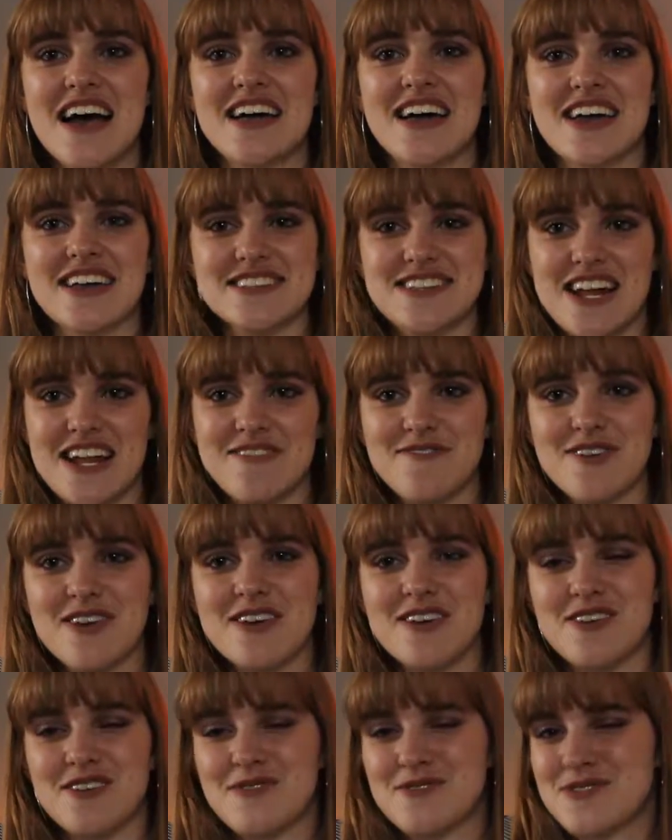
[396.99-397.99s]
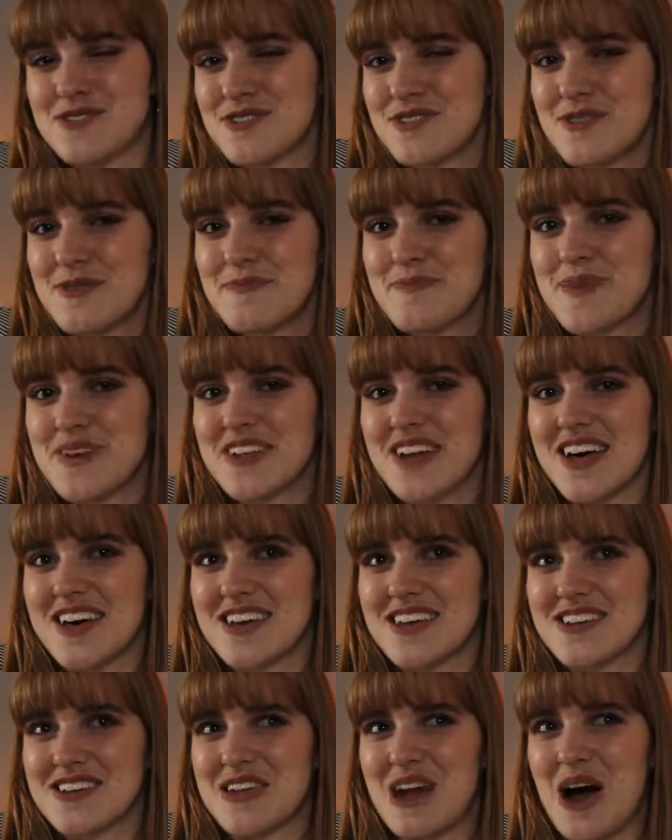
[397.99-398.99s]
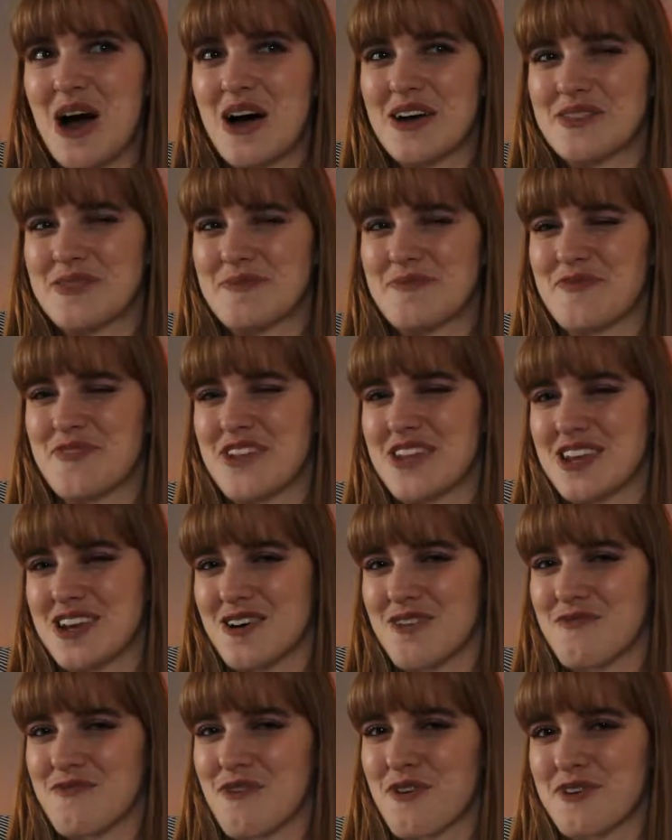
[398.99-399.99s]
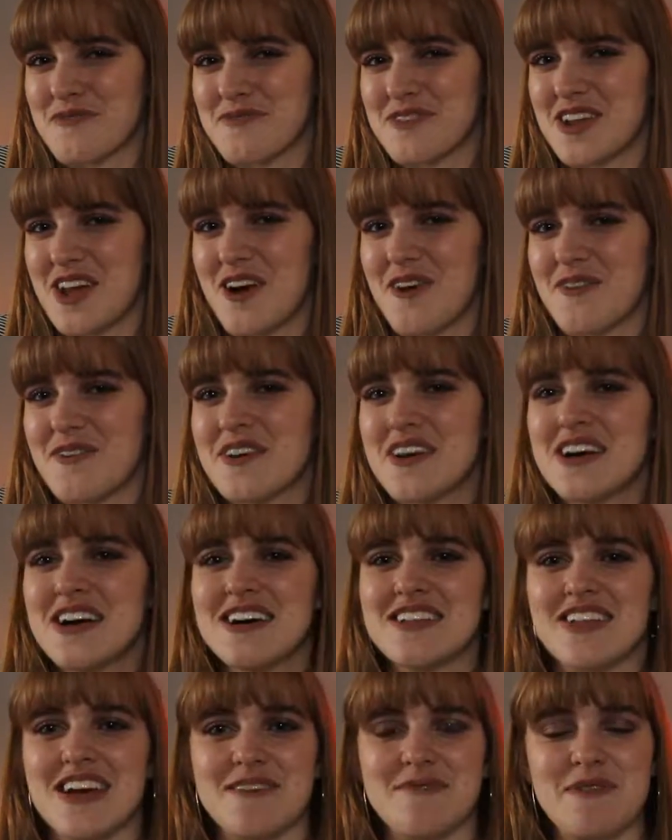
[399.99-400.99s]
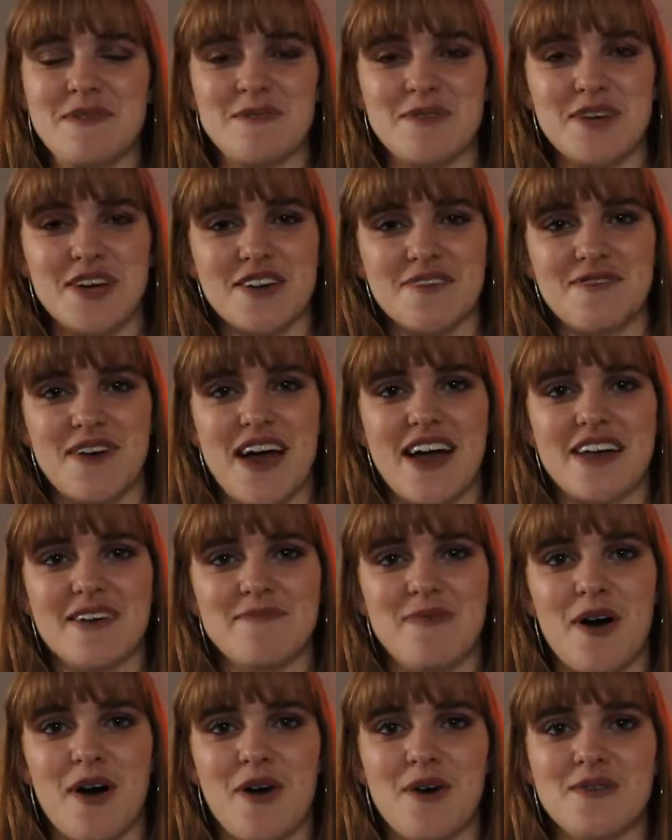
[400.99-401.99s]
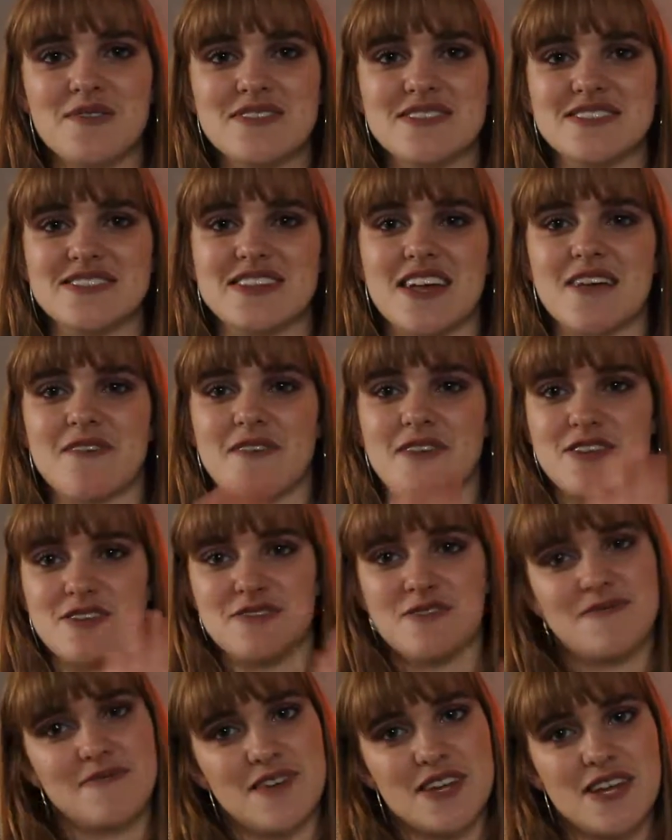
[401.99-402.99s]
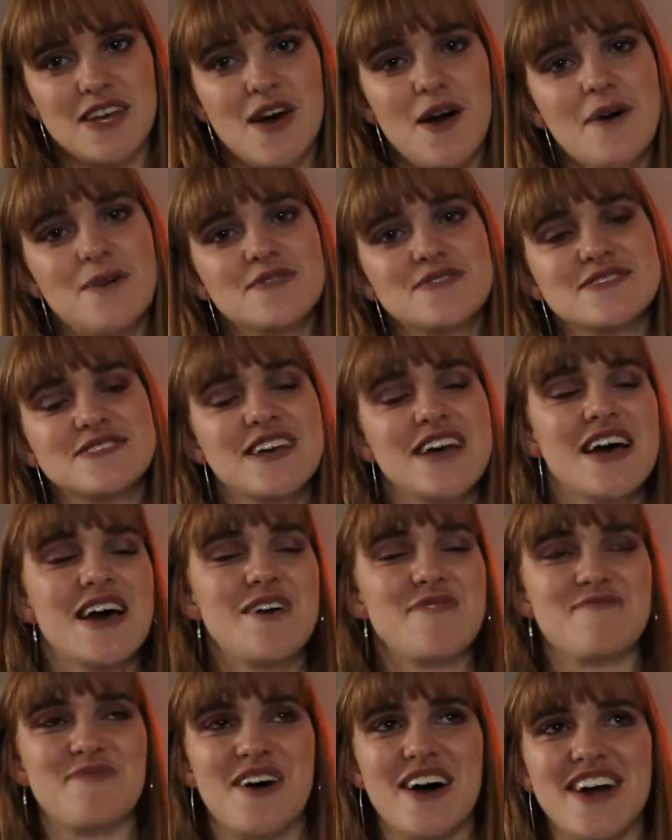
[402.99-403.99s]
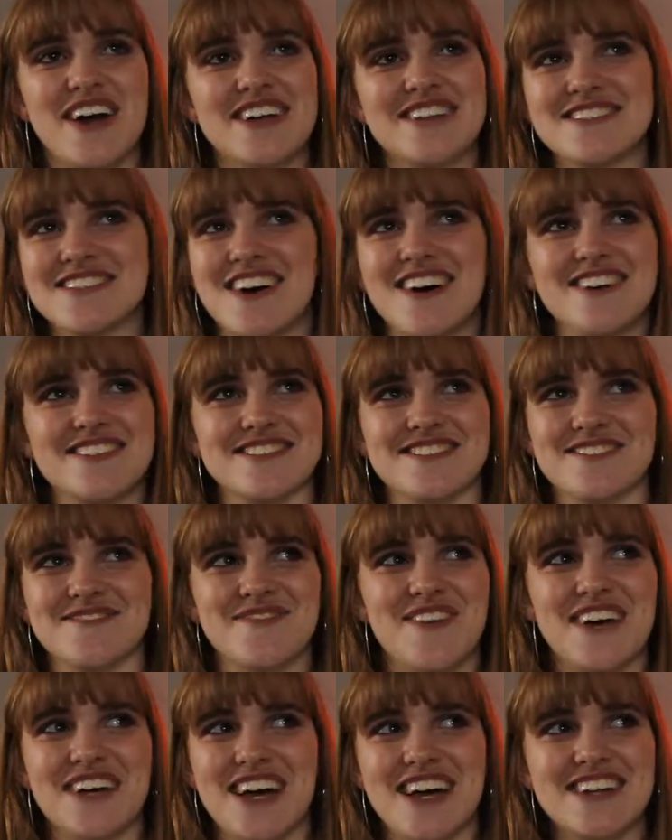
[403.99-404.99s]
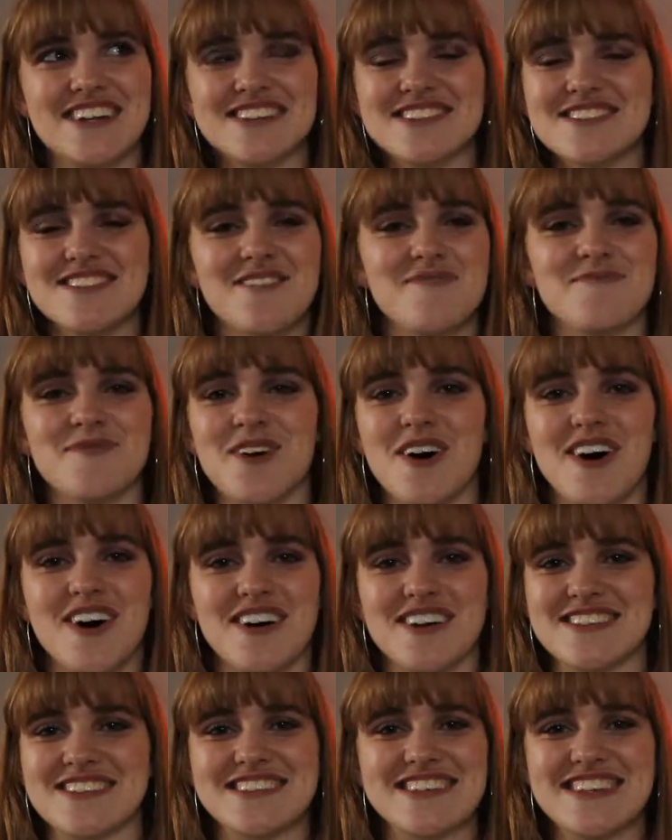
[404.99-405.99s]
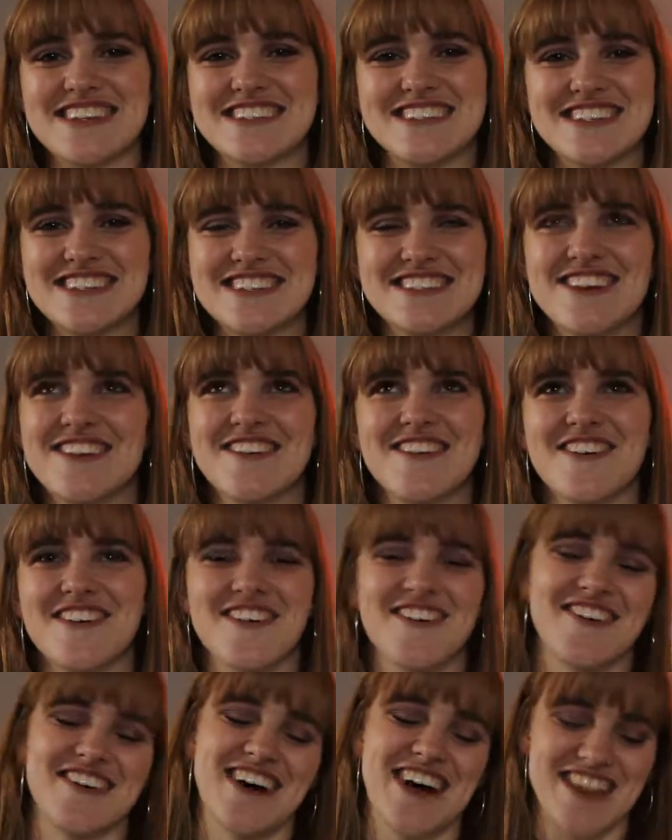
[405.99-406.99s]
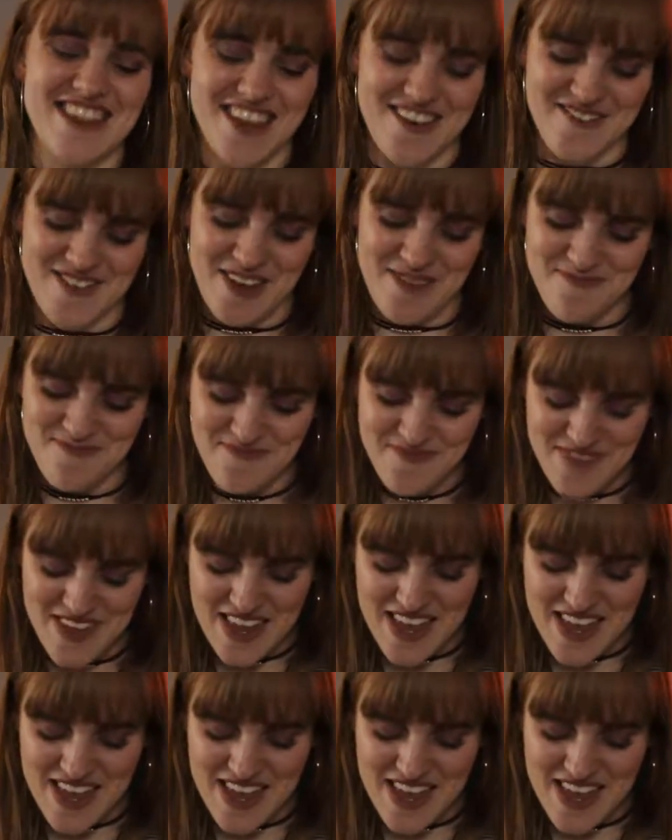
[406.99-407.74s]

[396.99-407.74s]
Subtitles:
Like, it's kind of like YouTube, but like not in video form, you know? Like, people like write posts instead of like doing videos. But it's awesome. Like, I just love blogs. It's just so cool. I love them.